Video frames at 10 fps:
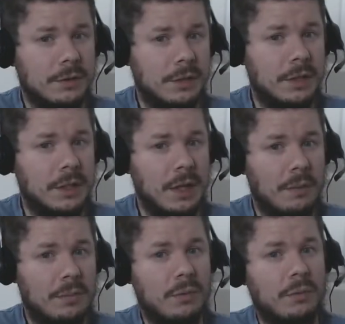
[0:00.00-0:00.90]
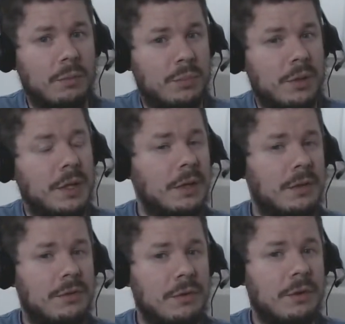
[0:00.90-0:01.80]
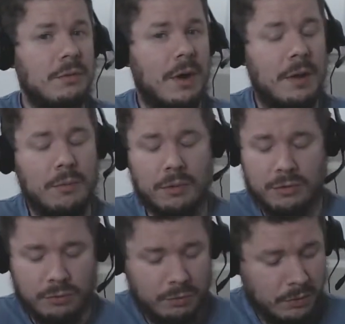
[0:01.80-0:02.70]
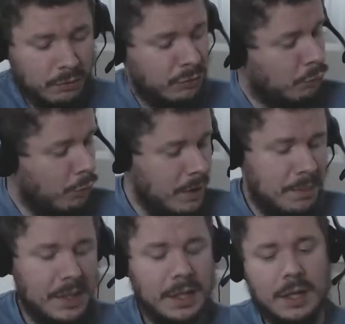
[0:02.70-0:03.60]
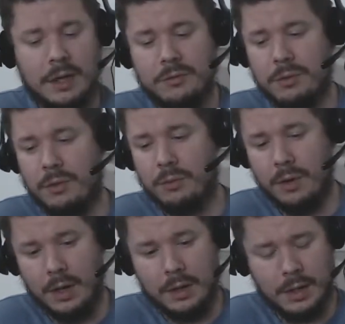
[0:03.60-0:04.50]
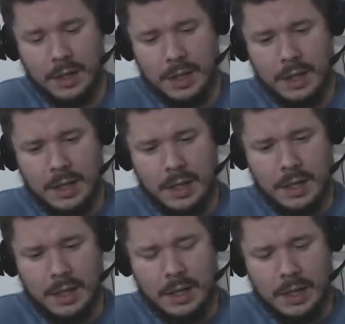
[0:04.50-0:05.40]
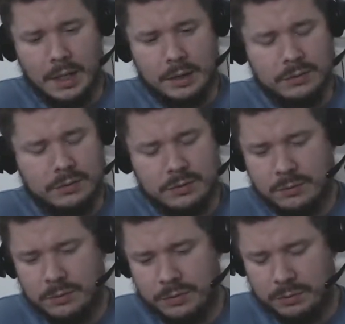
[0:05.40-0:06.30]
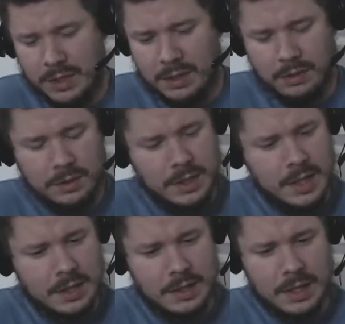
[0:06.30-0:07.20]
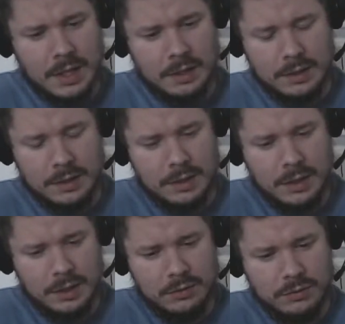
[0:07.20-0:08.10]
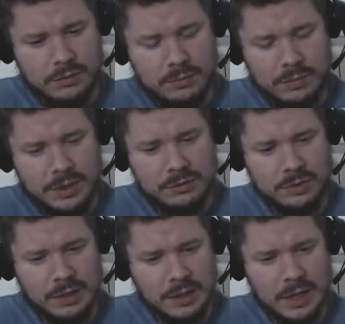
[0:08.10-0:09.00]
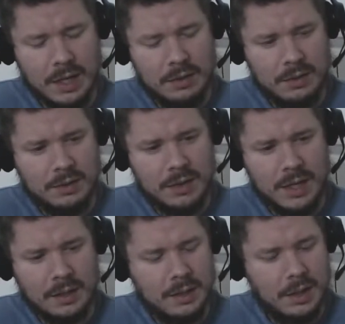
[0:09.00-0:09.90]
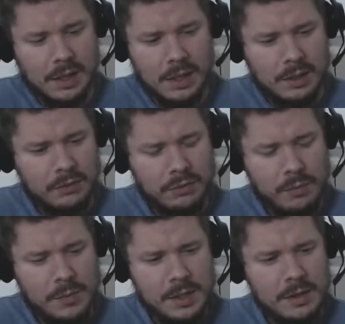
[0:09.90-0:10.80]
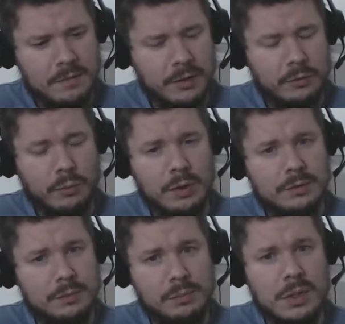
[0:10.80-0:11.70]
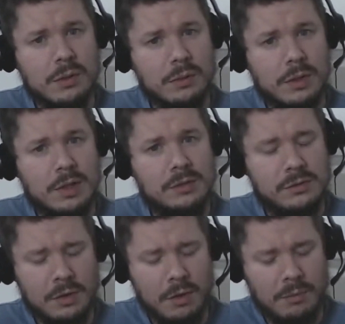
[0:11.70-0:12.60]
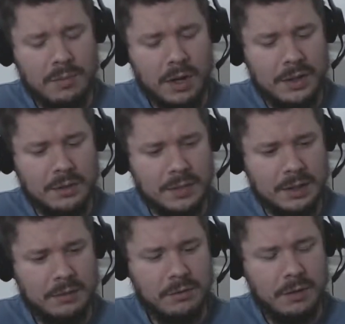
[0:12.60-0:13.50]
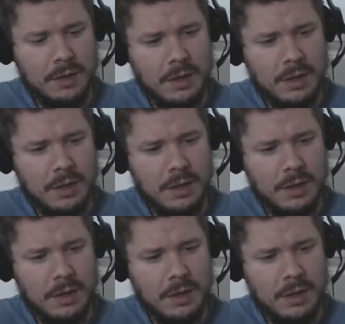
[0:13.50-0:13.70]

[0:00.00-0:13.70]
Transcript: to clean up. We're putting the dirt right. We're sweeping it under a rug. And was looking at that and just mentioning that so many of us want to build these tall monuments.